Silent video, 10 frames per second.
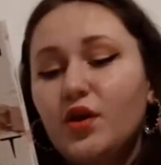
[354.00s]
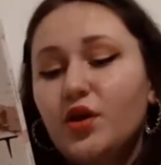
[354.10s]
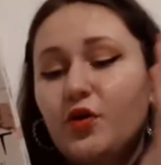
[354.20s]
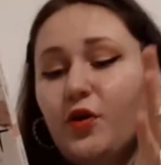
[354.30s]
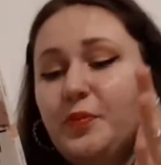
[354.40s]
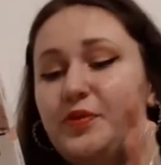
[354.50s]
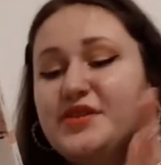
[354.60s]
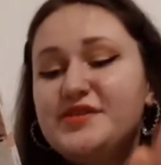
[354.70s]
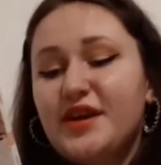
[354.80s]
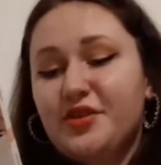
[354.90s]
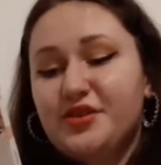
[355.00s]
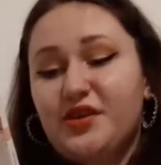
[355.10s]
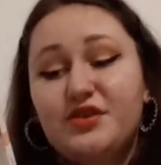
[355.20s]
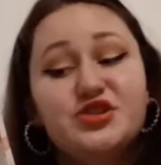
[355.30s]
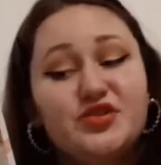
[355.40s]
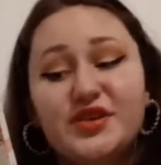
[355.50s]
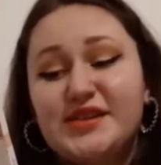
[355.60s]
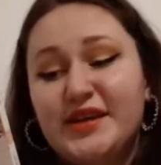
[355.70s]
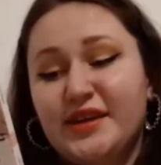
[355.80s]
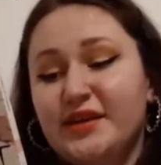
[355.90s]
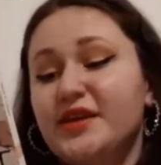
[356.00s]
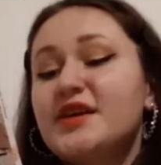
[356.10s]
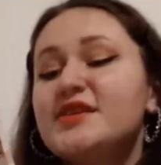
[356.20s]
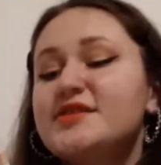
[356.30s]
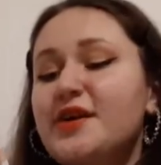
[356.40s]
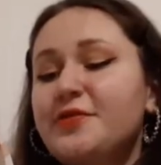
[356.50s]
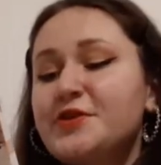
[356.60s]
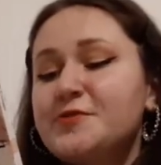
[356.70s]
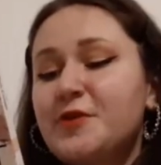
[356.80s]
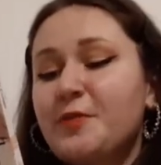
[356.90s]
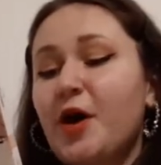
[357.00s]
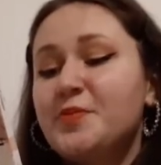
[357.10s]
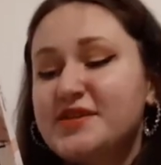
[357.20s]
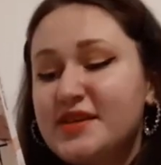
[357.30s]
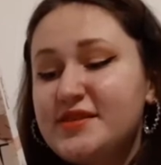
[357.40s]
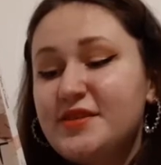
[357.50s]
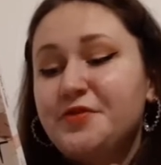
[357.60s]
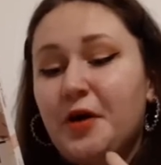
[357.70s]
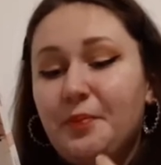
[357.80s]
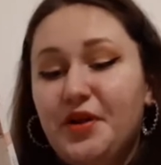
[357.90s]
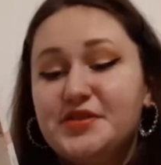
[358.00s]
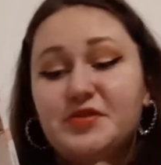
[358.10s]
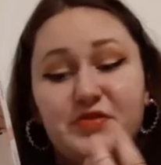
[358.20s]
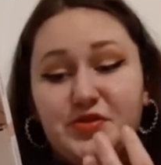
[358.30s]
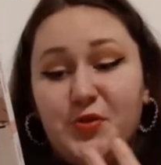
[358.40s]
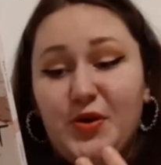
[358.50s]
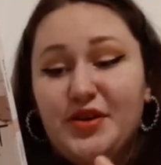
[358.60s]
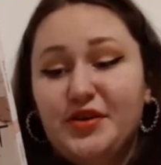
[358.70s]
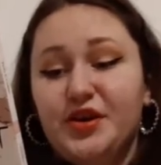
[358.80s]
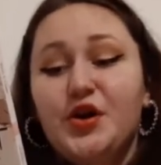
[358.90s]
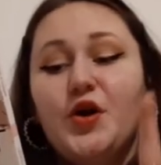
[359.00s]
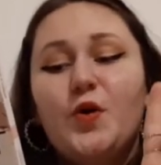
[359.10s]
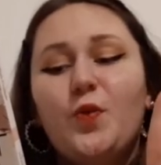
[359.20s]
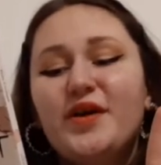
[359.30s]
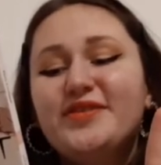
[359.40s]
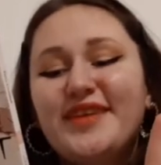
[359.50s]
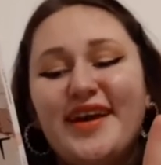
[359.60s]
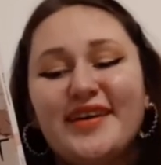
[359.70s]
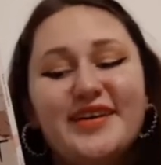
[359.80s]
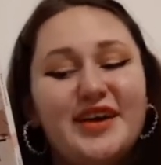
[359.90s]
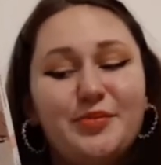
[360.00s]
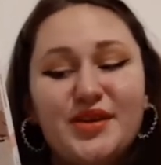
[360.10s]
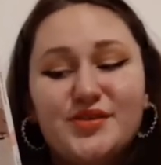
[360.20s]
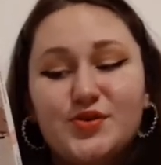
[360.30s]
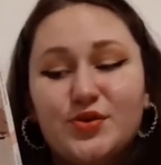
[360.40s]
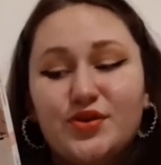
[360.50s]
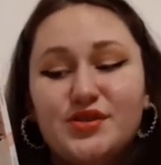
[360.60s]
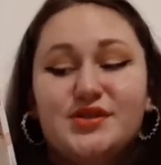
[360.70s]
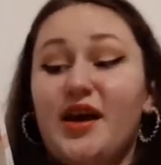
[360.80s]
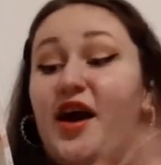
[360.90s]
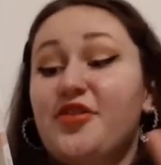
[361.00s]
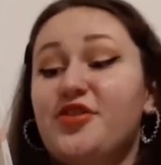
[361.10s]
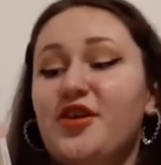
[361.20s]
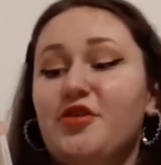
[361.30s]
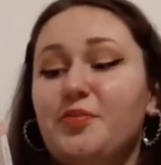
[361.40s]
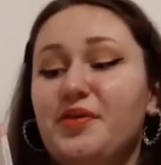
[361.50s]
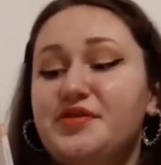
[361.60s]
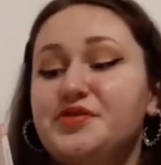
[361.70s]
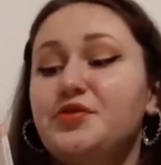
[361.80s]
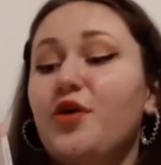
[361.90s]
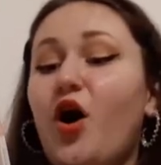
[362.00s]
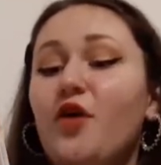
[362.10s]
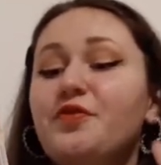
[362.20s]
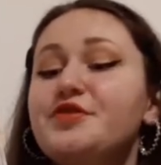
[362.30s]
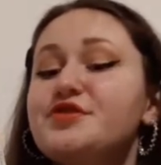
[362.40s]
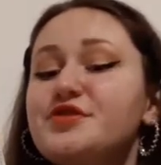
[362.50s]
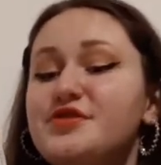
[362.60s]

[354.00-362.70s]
Corporate secretary Shiratani suffers from obsessive compulsive disorder. One day, he meets Kurose, a therapist who offers to